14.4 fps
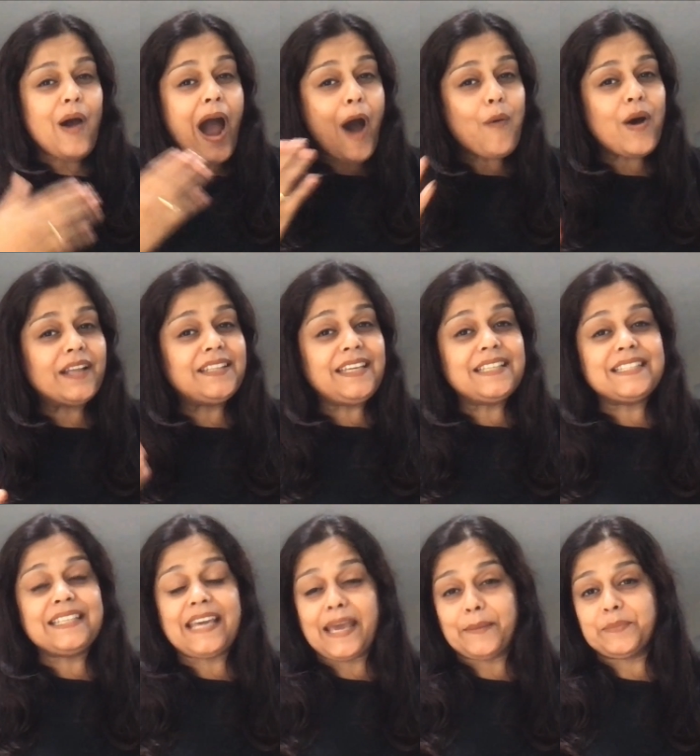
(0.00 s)
how are these
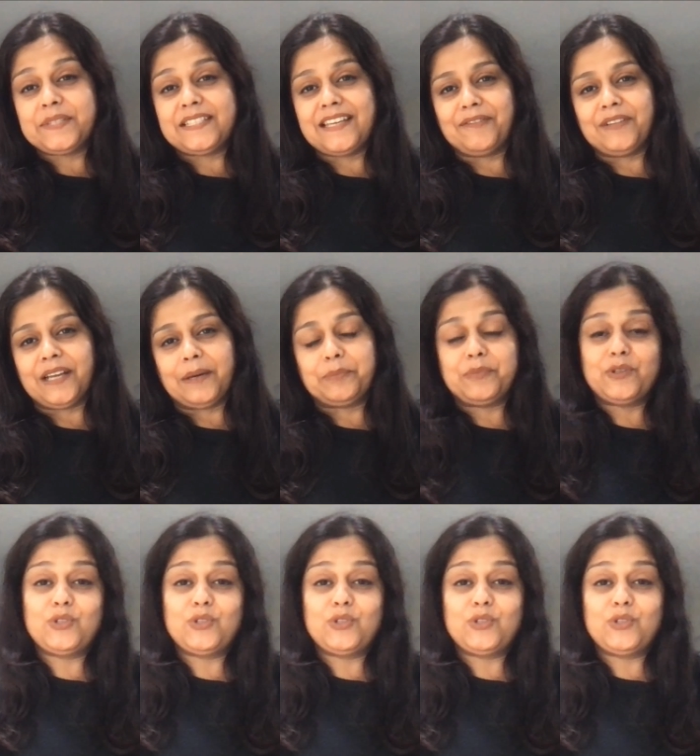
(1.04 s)
games developed?